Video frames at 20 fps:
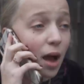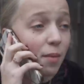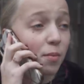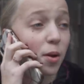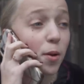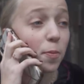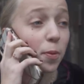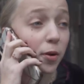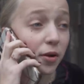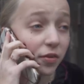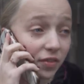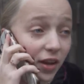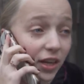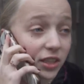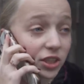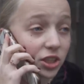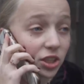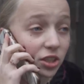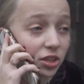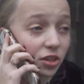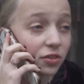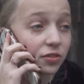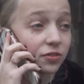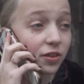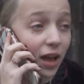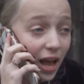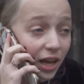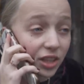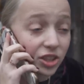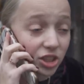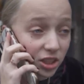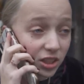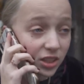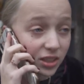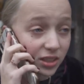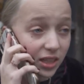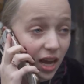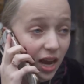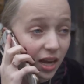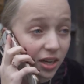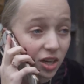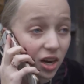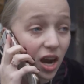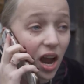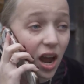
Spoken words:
I'm a professional fashion designer.